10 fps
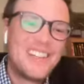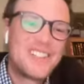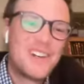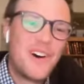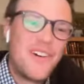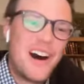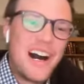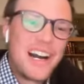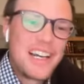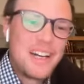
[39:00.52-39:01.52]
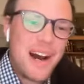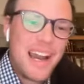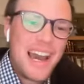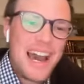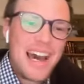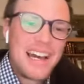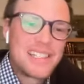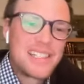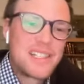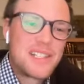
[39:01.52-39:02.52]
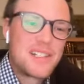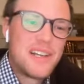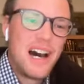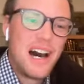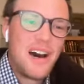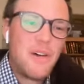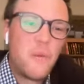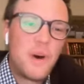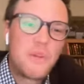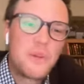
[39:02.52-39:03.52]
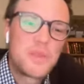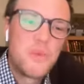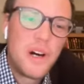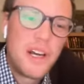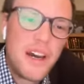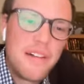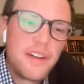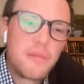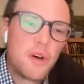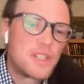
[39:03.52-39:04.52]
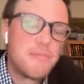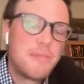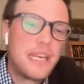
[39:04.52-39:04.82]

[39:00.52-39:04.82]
So Kamaya asks, what was one of your most